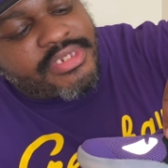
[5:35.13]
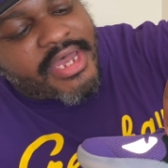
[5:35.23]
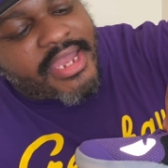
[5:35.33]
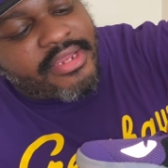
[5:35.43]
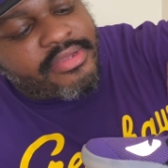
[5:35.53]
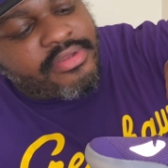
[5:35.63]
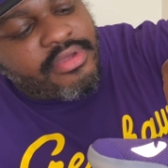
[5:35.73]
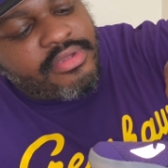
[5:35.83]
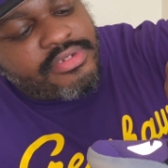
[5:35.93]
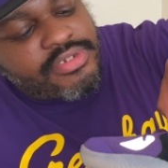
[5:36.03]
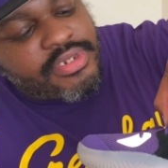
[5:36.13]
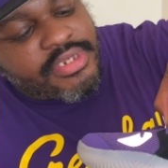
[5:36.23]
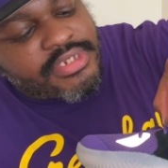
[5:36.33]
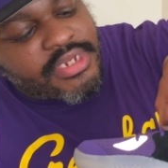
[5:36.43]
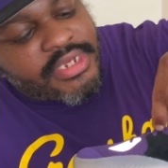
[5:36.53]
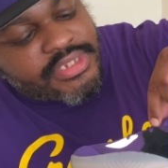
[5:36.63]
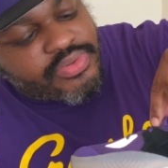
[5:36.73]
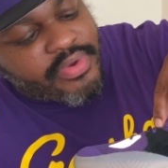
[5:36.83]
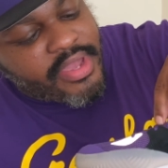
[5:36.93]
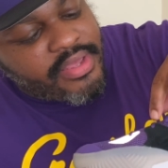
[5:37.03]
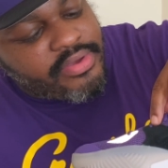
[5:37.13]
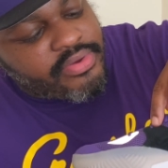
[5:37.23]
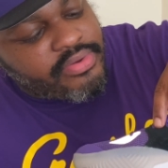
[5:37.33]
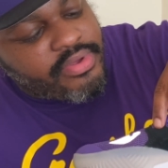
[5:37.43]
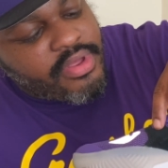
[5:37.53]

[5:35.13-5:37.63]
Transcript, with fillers: eyelet, to this lace right here.